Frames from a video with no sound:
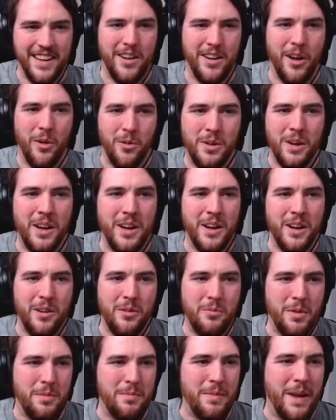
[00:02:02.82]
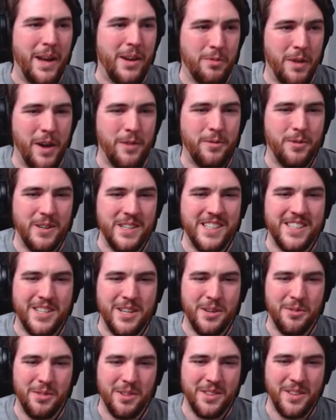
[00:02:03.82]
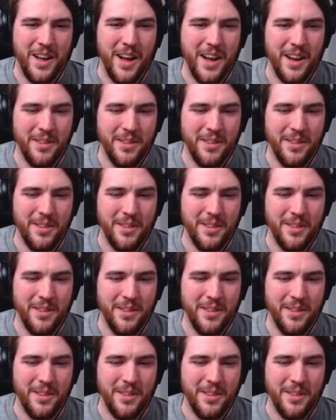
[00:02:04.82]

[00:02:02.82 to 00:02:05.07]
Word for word: know, we make reference to a lot